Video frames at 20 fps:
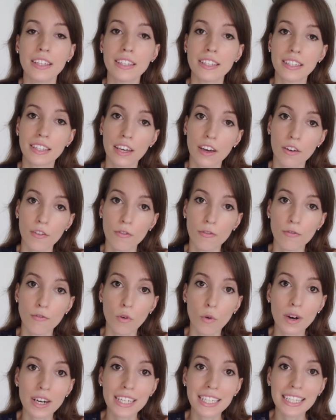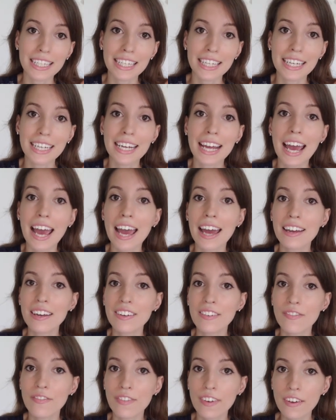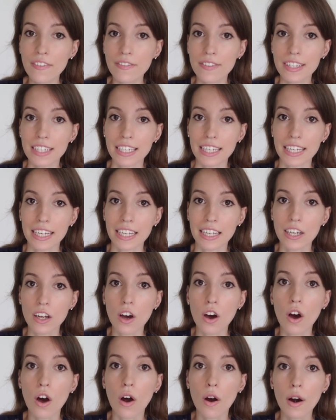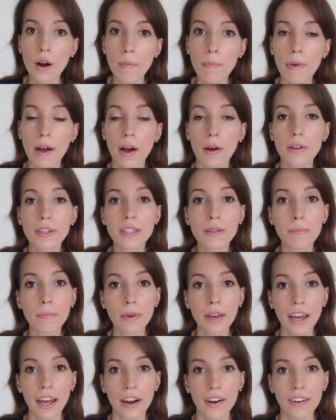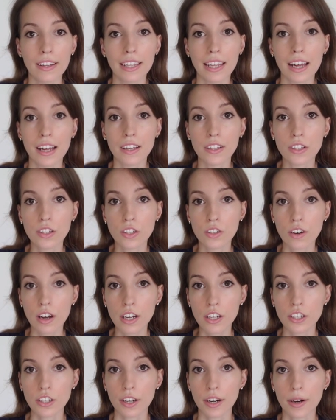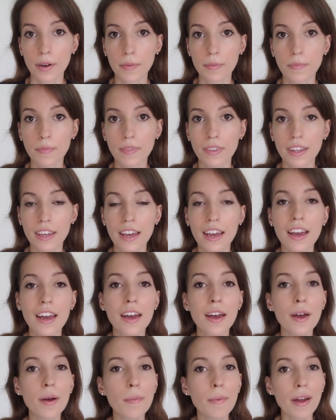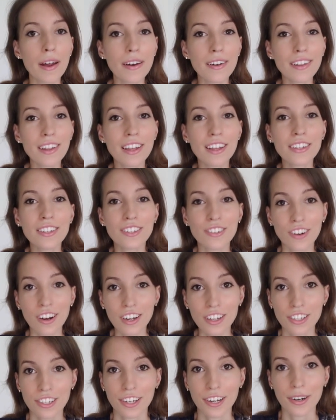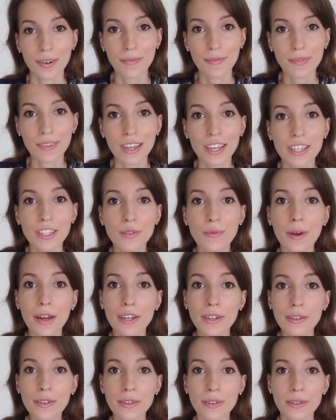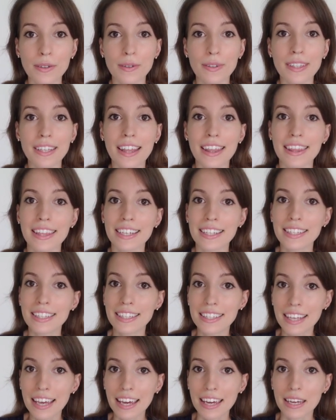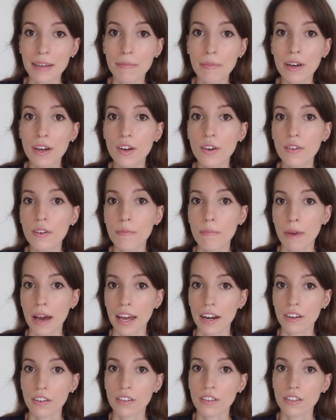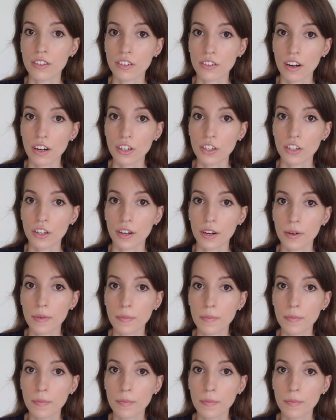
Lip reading: Skill 14 and 15 are about parallel structure. Parallel structure is when you use the same grammatical structure.